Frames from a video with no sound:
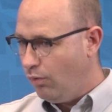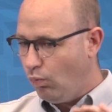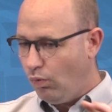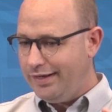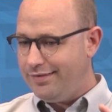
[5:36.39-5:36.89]

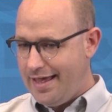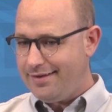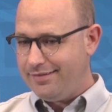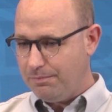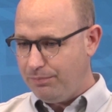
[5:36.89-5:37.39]
Once
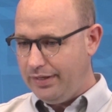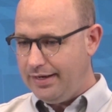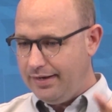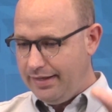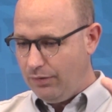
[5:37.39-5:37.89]
that's
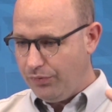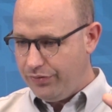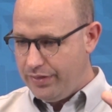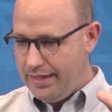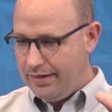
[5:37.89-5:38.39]
completed, it will
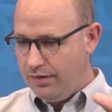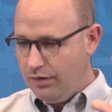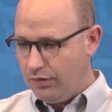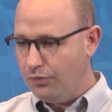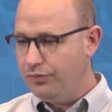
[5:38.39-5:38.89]
then
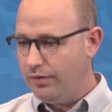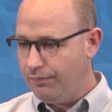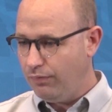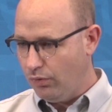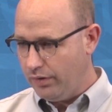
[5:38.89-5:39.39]
go to the
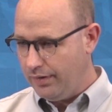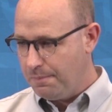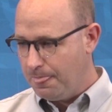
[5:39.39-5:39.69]
floor.